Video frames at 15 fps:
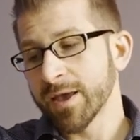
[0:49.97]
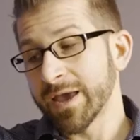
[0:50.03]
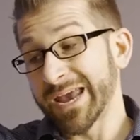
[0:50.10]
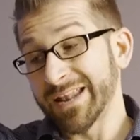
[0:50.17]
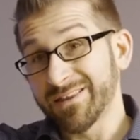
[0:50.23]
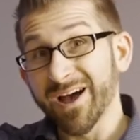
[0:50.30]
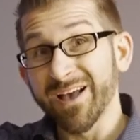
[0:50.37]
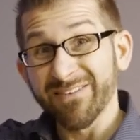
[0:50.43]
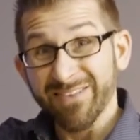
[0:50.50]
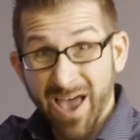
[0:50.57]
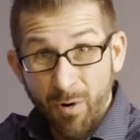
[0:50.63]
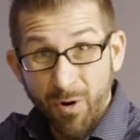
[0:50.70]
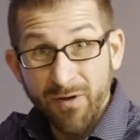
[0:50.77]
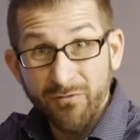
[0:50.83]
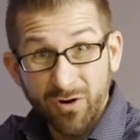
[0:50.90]
It does,
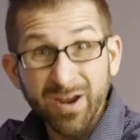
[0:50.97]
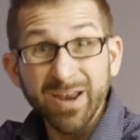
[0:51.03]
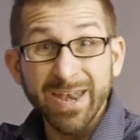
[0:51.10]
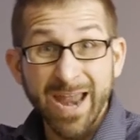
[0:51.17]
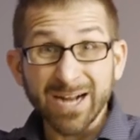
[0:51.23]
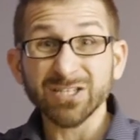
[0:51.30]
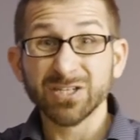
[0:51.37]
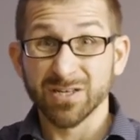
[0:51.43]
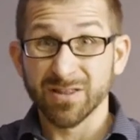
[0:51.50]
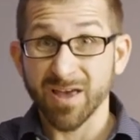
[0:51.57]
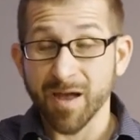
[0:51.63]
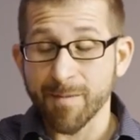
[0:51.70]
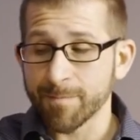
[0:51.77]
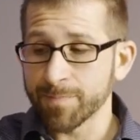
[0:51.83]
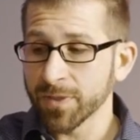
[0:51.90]
however, connect to
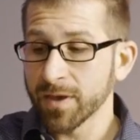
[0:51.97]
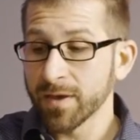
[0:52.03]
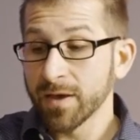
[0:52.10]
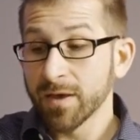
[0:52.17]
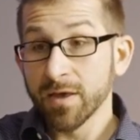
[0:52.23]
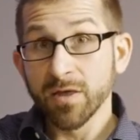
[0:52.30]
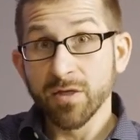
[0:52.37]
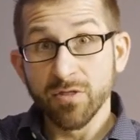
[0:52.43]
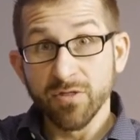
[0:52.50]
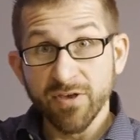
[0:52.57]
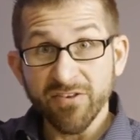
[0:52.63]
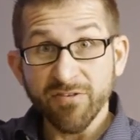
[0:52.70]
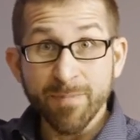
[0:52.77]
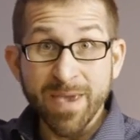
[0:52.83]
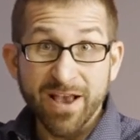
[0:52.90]
them.
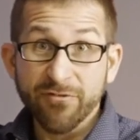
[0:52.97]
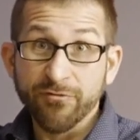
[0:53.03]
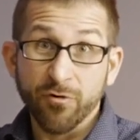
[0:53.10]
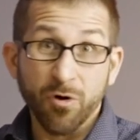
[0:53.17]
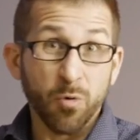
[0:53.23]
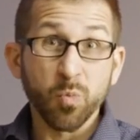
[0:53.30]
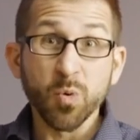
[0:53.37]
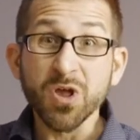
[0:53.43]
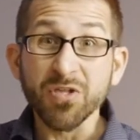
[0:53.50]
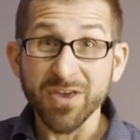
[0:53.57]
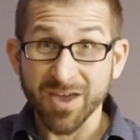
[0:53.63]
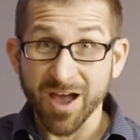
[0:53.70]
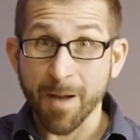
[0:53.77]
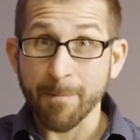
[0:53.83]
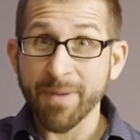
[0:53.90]
This makes for a
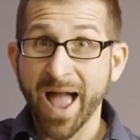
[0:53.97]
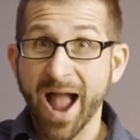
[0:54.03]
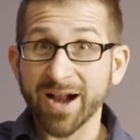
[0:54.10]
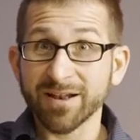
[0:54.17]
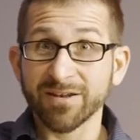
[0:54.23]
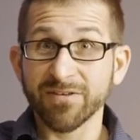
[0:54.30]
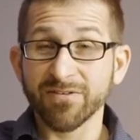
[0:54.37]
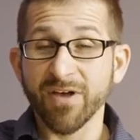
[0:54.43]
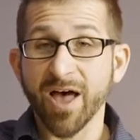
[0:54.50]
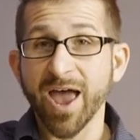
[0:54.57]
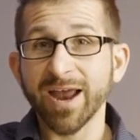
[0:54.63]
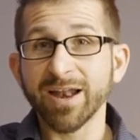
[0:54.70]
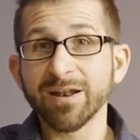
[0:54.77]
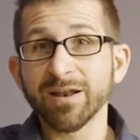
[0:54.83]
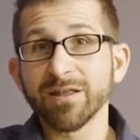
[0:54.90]
really compact
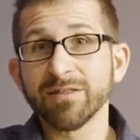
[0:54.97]
design